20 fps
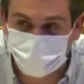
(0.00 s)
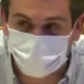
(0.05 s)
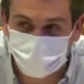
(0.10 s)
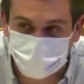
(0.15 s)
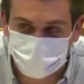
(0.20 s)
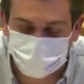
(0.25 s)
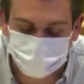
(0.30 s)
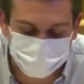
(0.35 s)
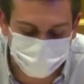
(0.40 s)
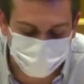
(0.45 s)

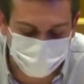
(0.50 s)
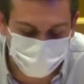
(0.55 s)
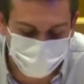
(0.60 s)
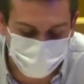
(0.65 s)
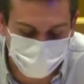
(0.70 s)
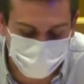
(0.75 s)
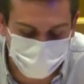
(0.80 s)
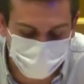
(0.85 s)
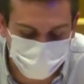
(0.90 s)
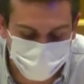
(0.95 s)
cause of
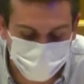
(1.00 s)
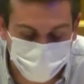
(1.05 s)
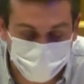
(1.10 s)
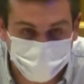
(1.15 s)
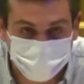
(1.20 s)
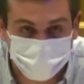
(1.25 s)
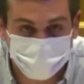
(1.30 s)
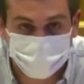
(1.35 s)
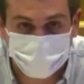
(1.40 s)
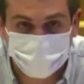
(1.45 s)
discrimination.
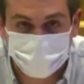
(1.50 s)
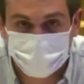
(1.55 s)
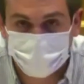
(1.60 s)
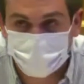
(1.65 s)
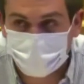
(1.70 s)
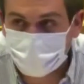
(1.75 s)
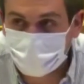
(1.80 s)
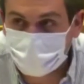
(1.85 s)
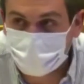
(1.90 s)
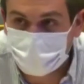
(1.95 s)

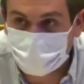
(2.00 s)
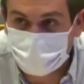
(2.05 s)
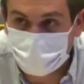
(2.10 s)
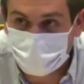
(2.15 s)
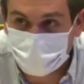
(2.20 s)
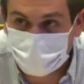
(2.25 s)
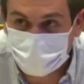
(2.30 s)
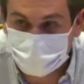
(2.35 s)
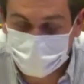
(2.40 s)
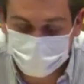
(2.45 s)

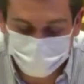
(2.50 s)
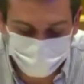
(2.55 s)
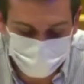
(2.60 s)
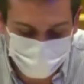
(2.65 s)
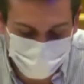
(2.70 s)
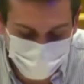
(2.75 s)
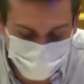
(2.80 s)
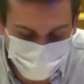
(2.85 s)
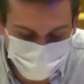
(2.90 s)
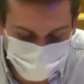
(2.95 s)

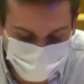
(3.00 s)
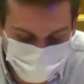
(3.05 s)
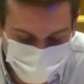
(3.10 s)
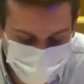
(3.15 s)
Until now, the